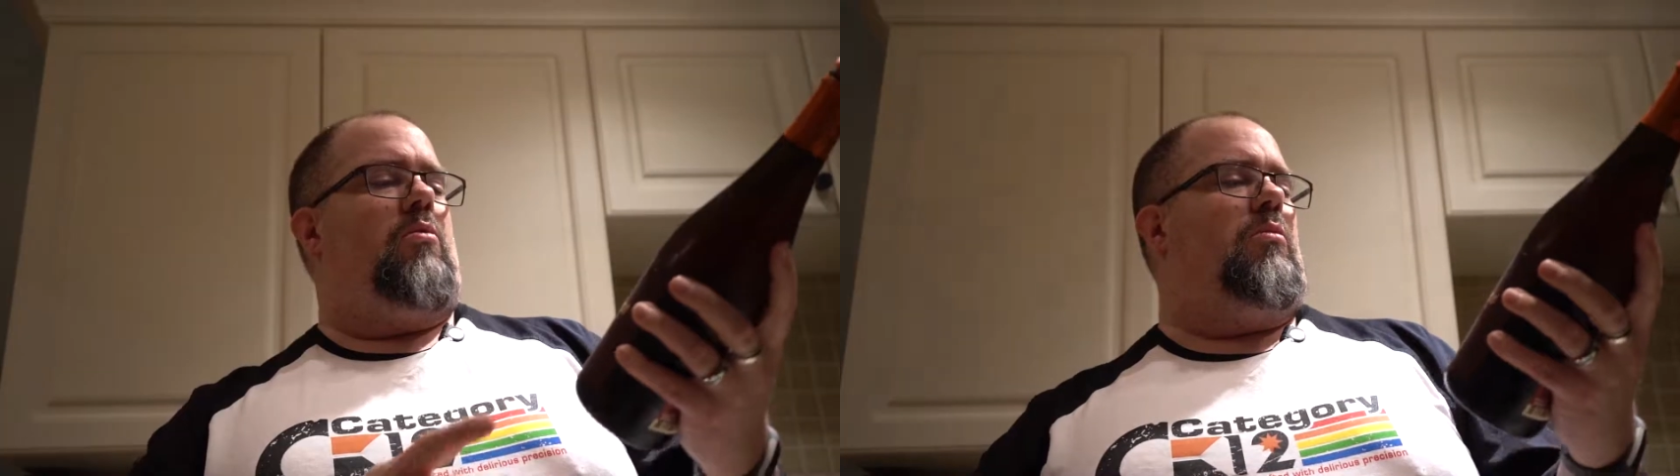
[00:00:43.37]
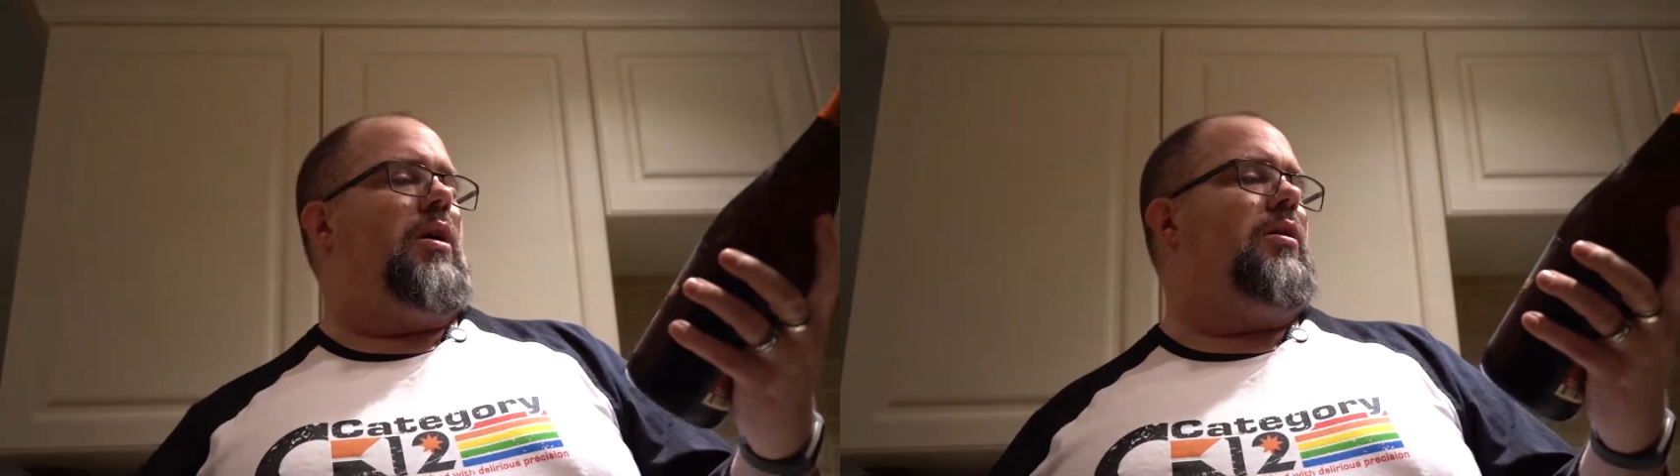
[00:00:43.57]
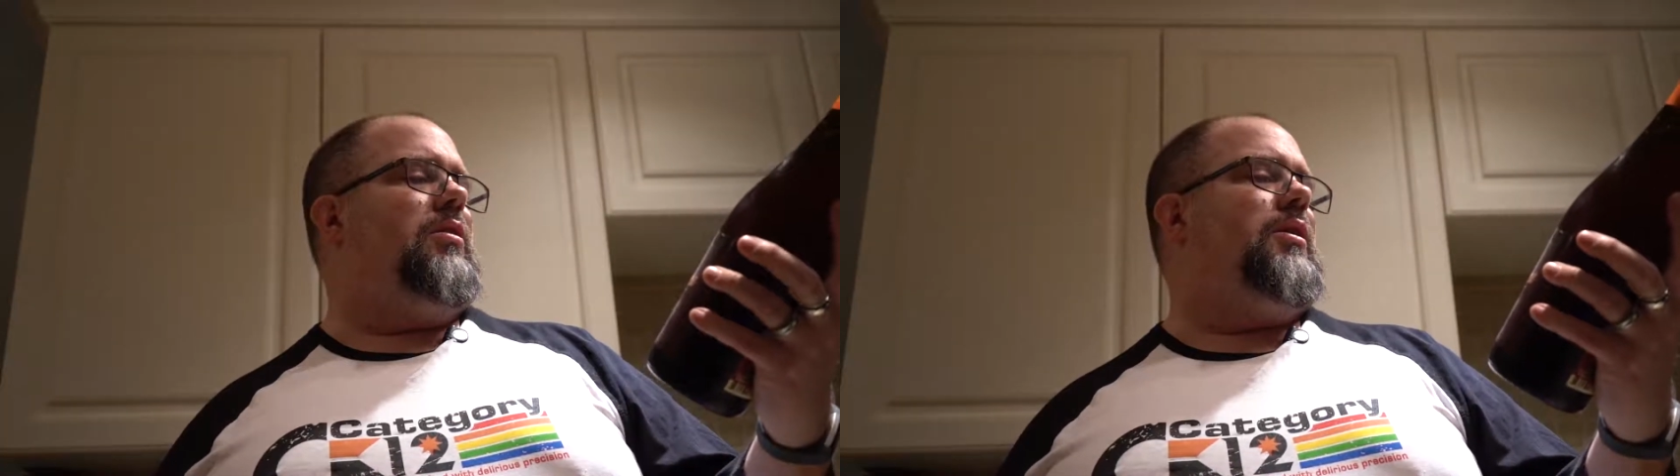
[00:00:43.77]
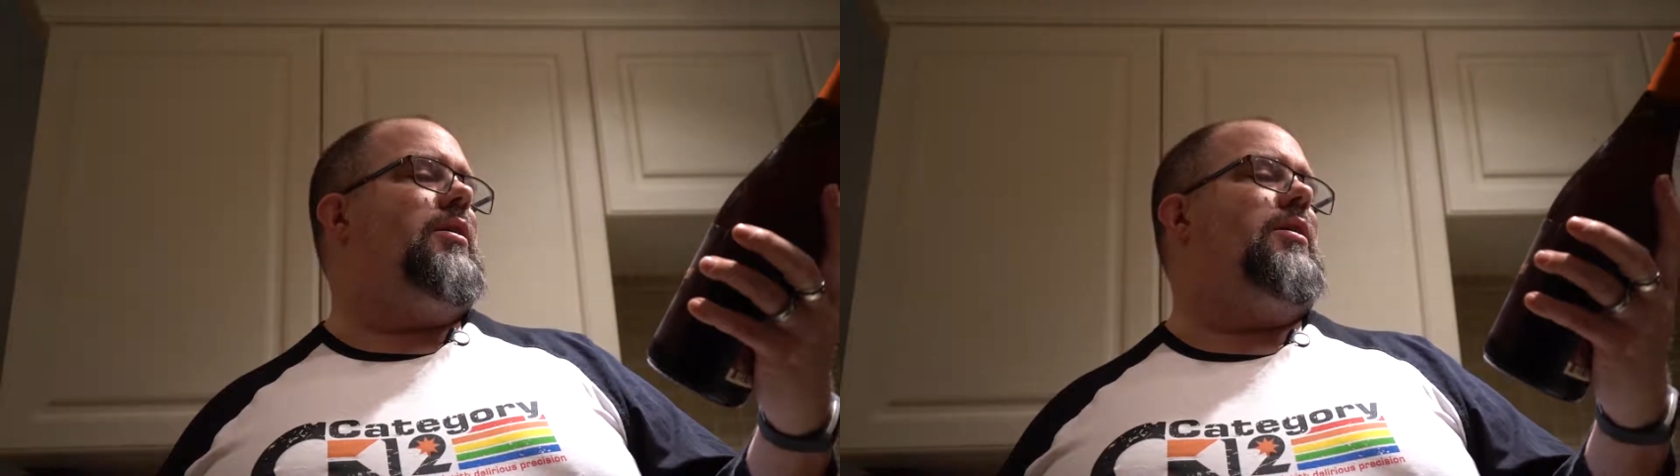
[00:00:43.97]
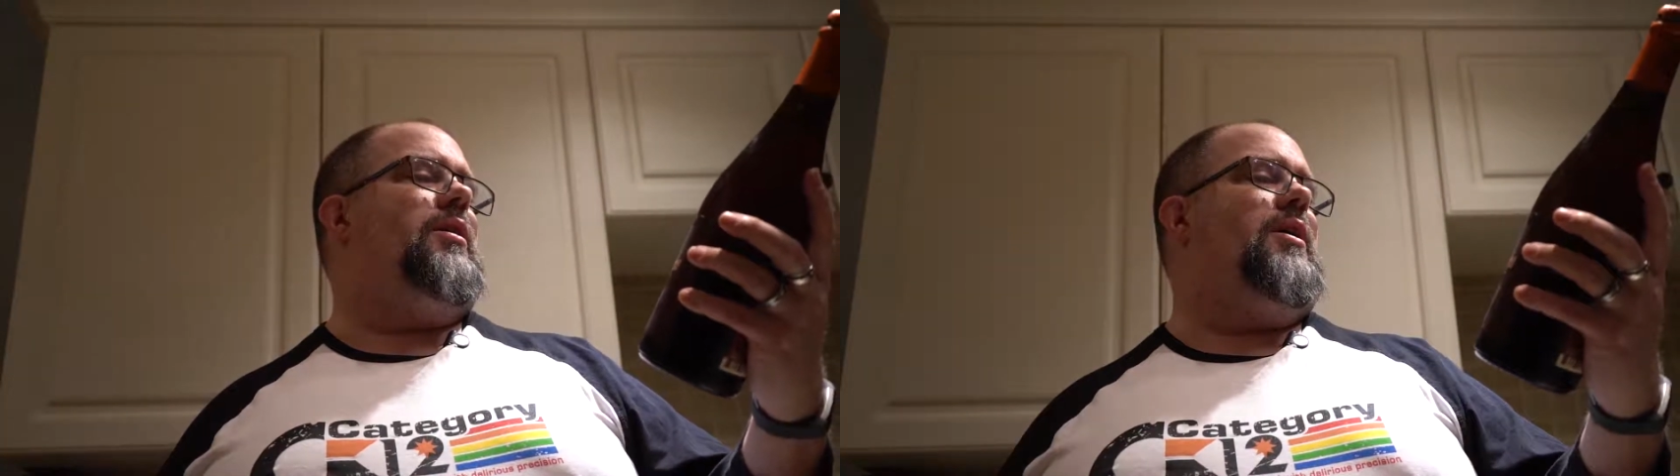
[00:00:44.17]
Well,
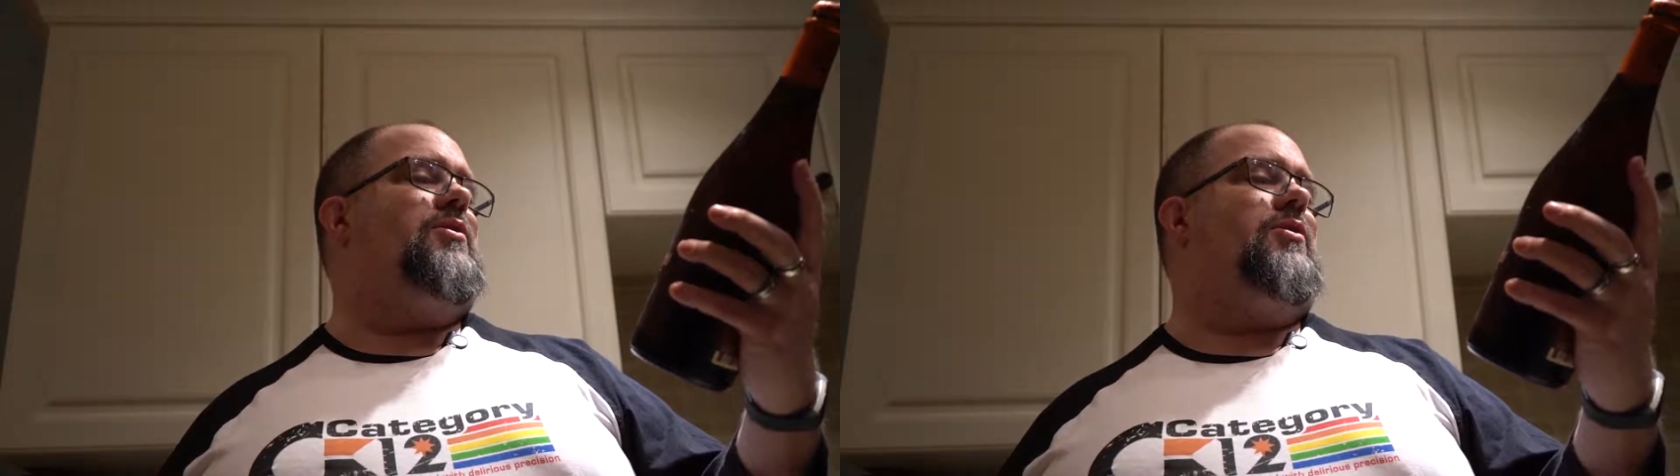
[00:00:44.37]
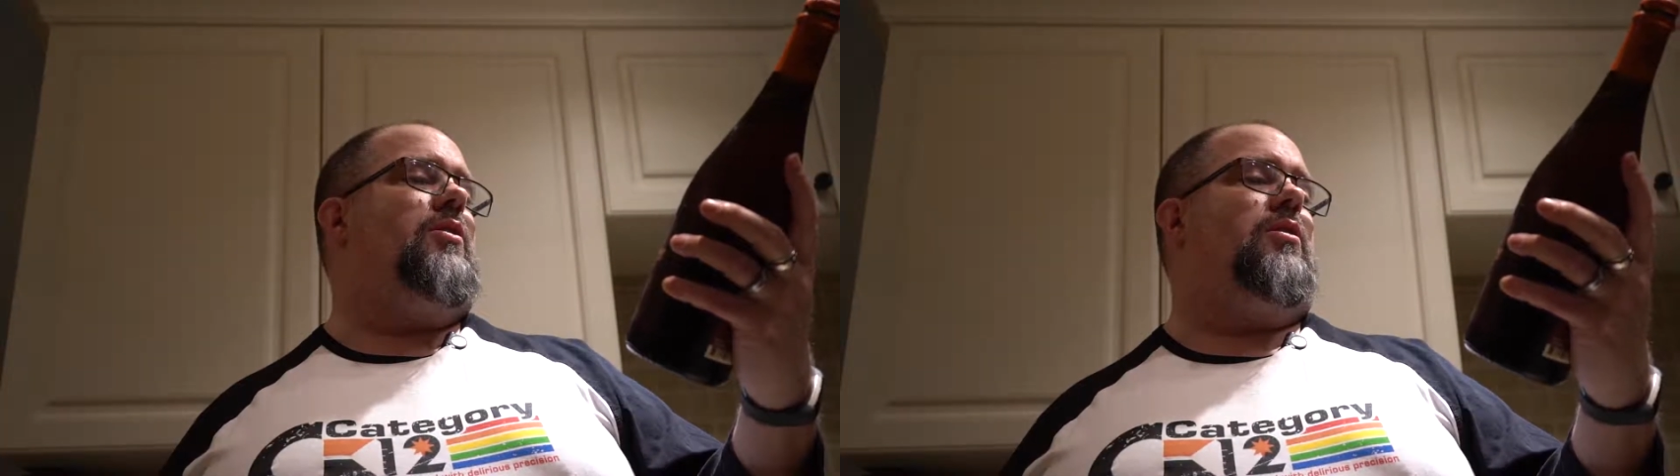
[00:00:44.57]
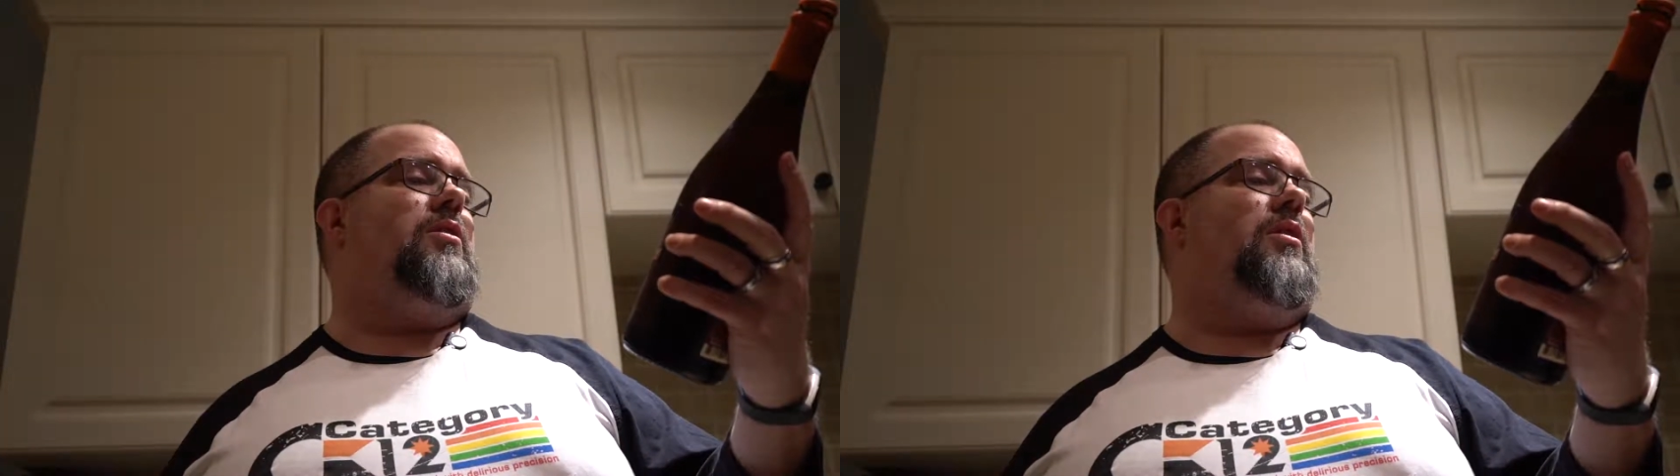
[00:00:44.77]
it's their